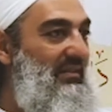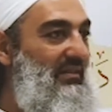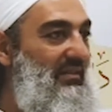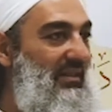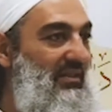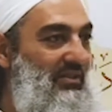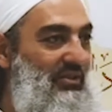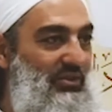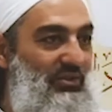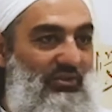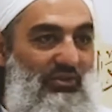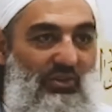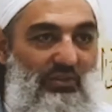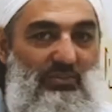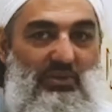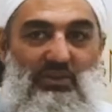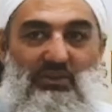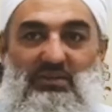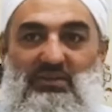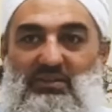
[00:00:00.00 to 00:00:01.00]
Like, shouldn't I
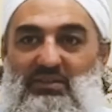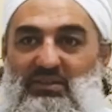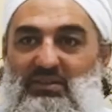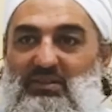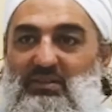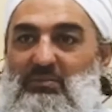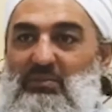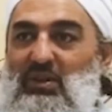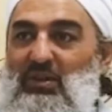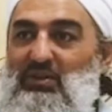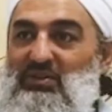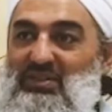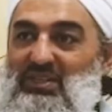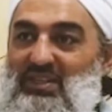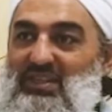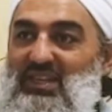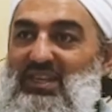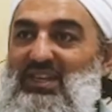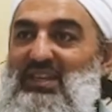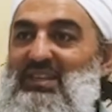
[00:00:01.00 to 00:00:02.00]
be the most
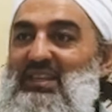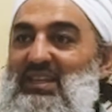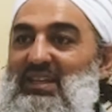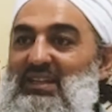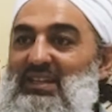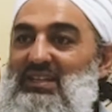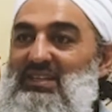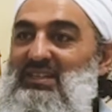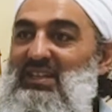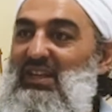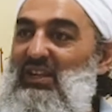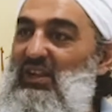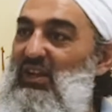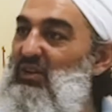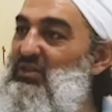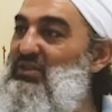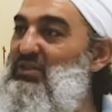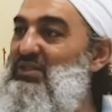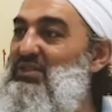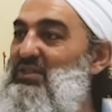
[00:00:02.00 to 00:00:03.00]
thing that is the
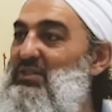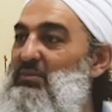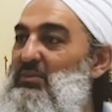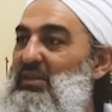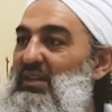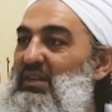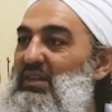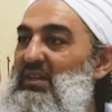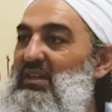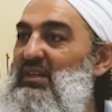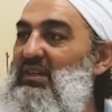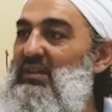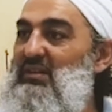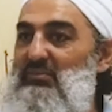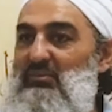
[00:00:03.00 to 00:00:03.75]
closest to me,